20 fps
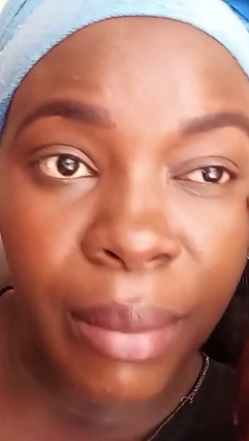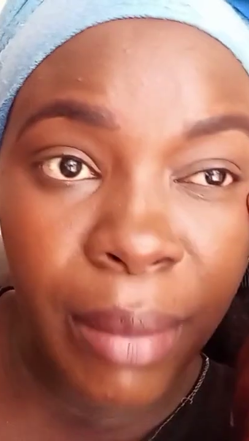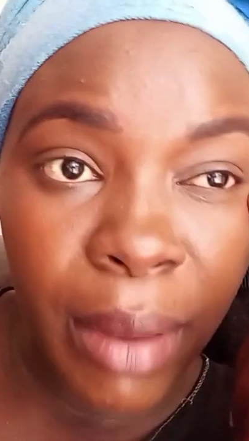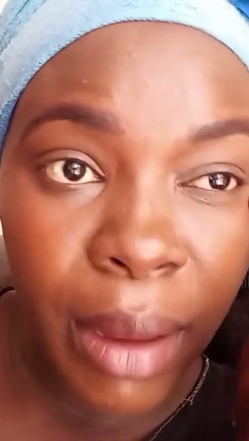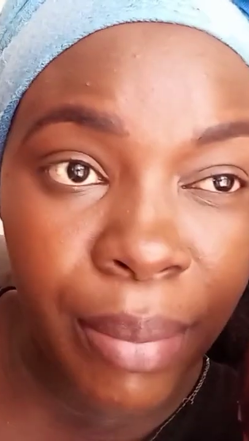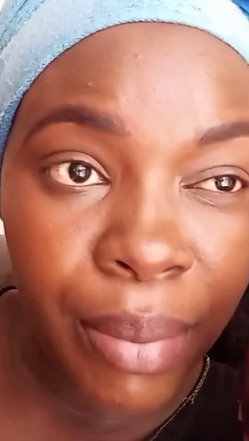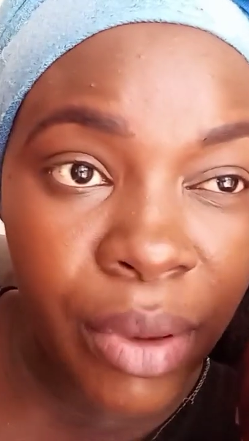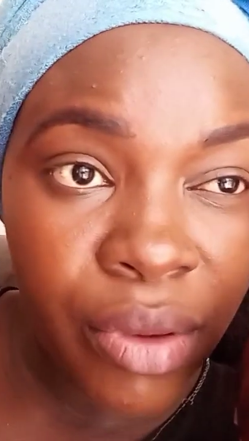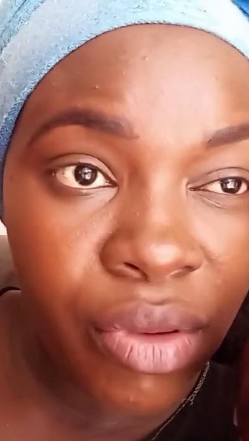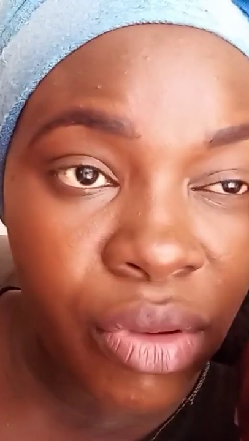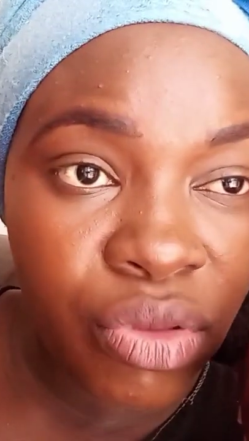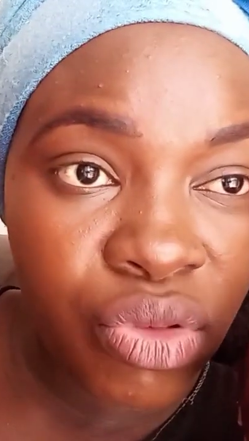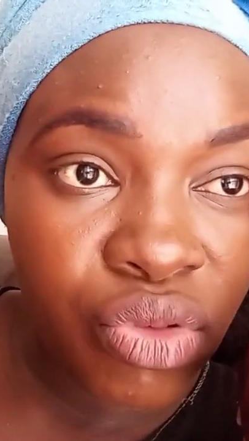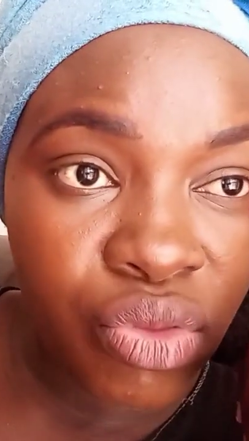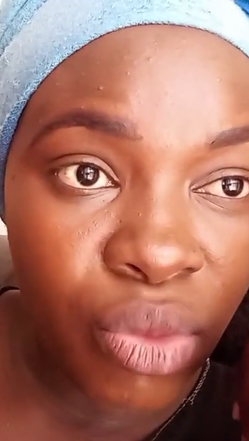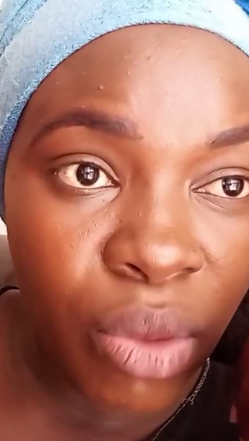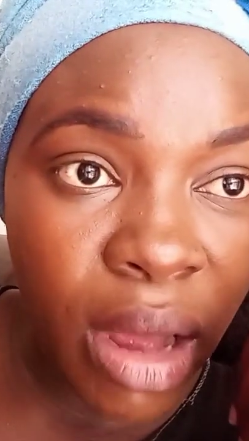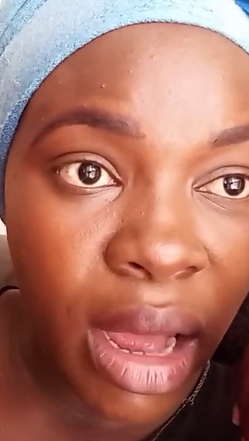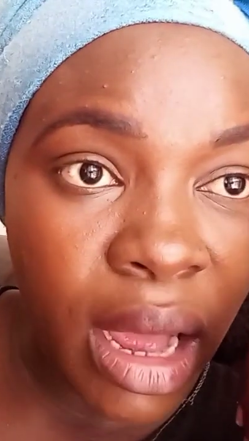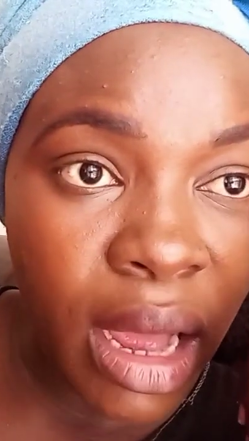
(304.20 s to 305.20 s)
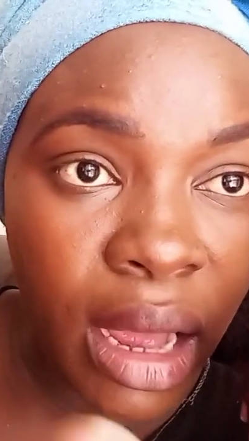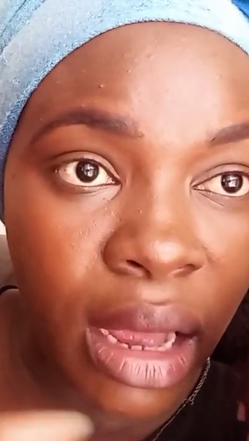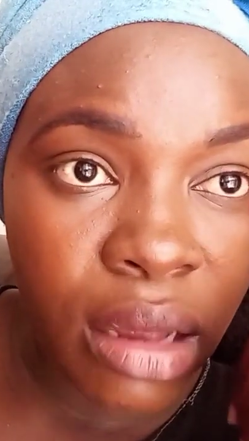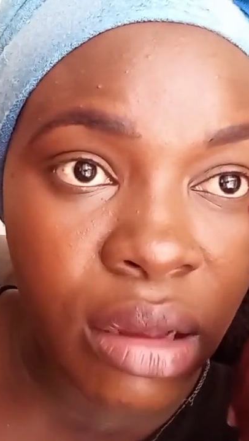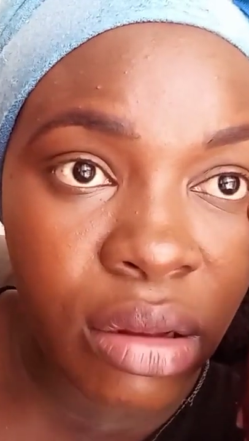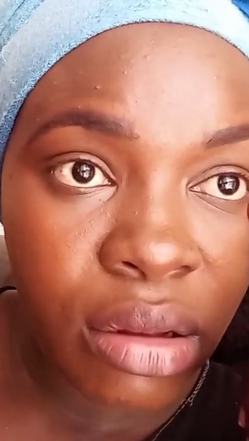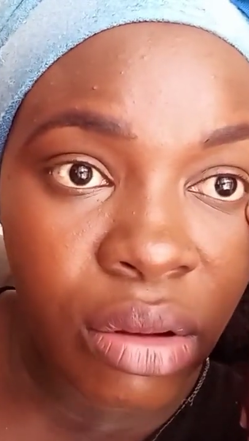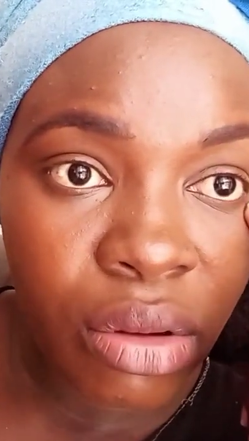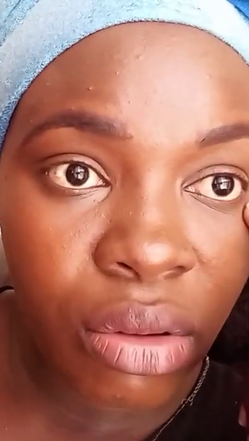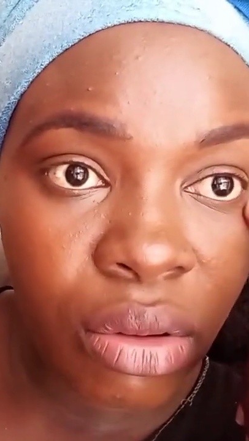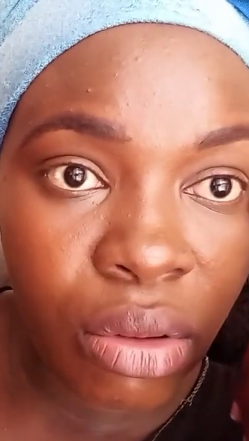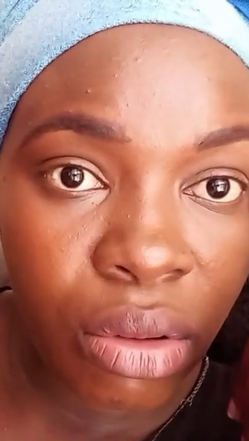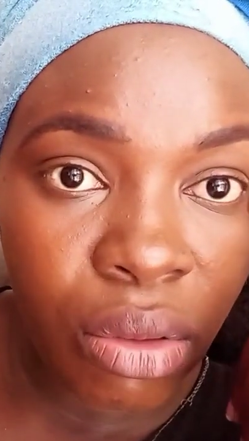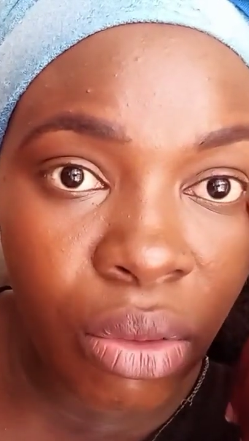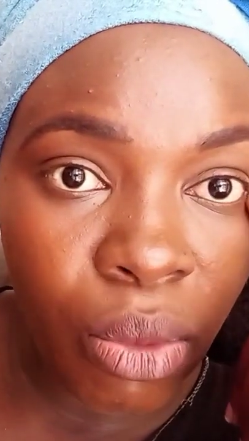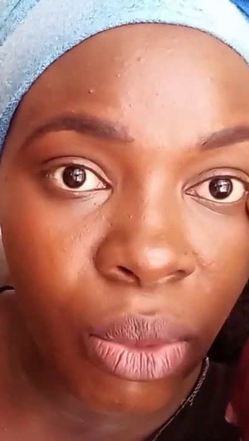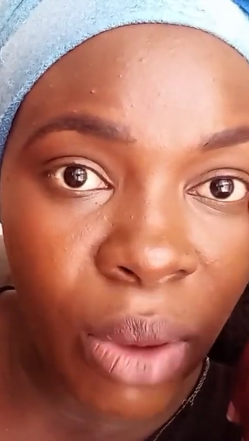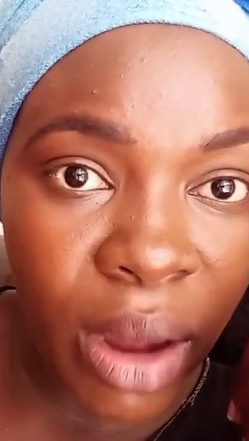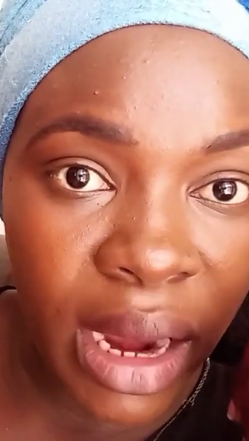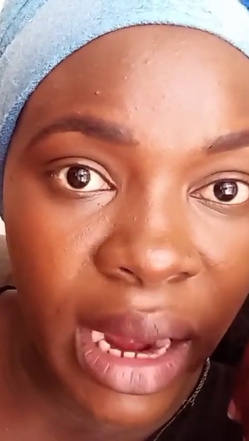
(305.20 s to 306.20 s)
my periods were
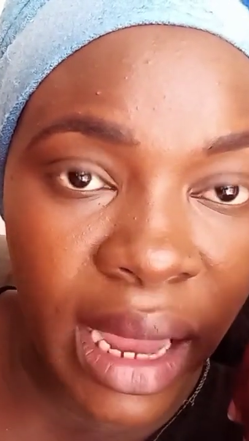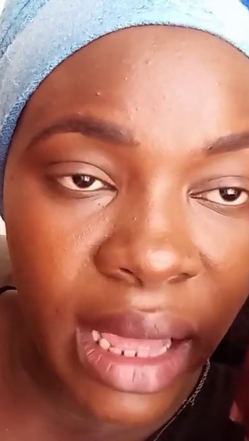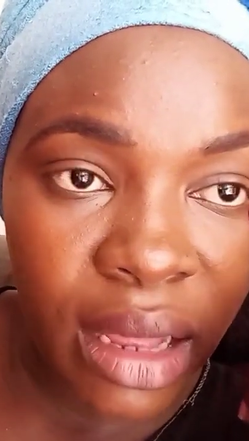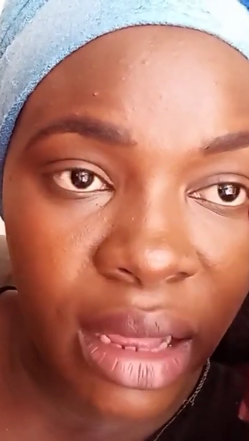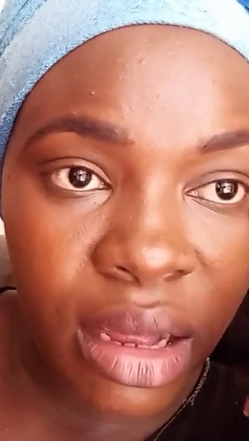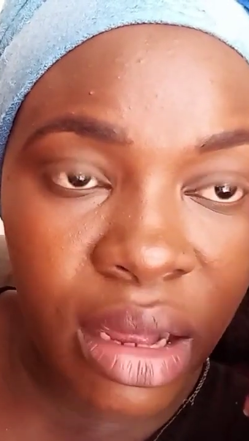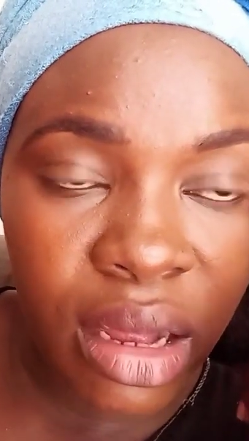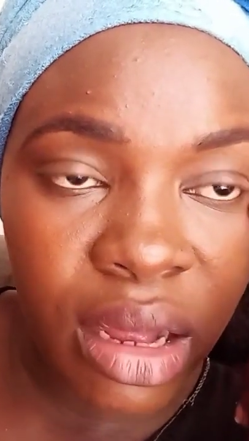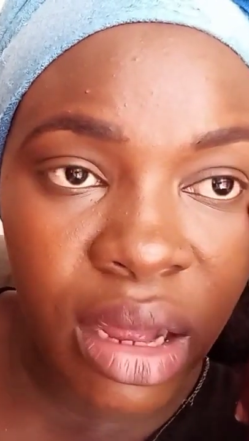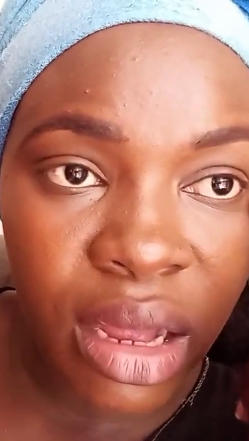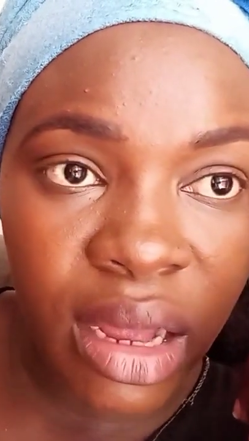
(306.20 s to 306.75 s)
like